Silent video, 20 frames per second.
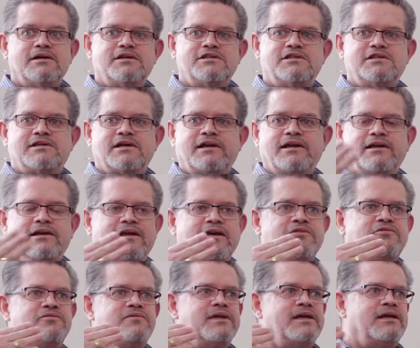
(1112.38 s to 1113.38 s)
She said,
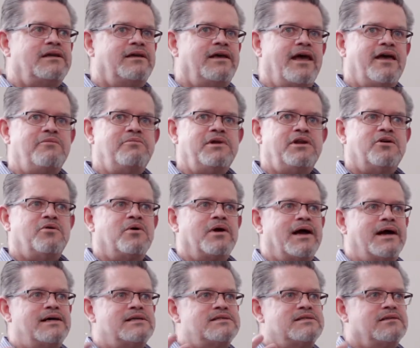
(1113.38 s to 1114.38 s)
it gave me no
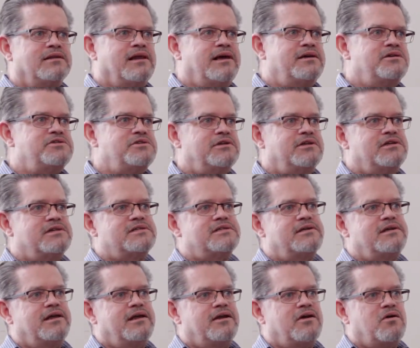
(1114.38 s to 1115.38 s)
consolation to
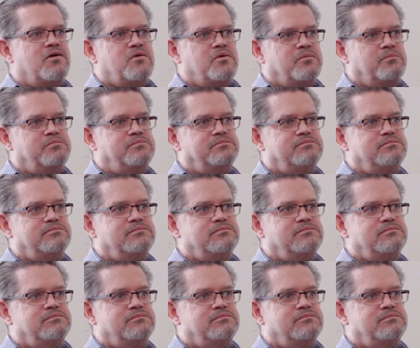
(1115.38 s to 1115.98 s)
sit at home